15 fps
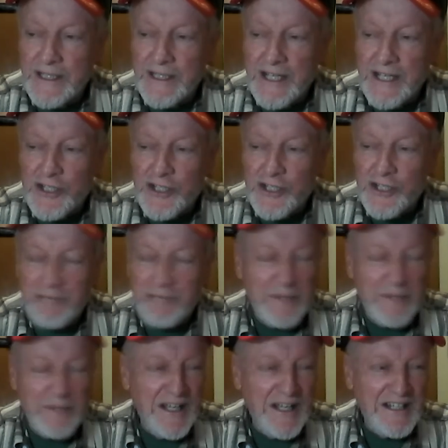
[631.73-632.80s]
they shot
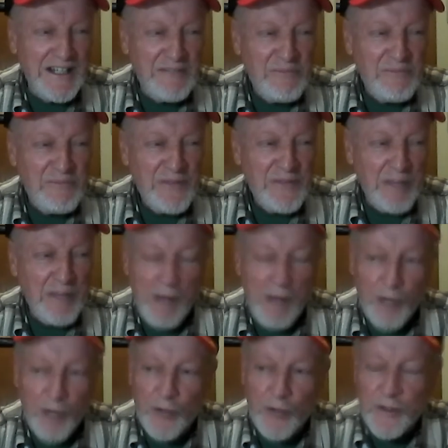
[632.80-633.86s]
me, and my
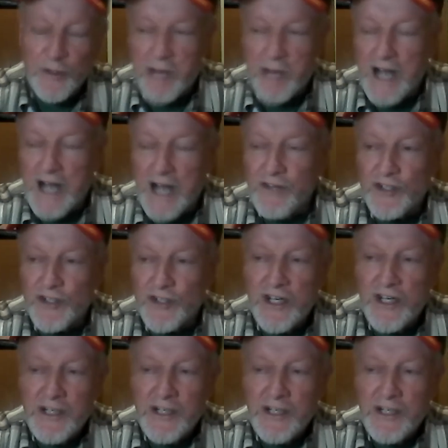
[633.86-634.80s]
brother was behind this,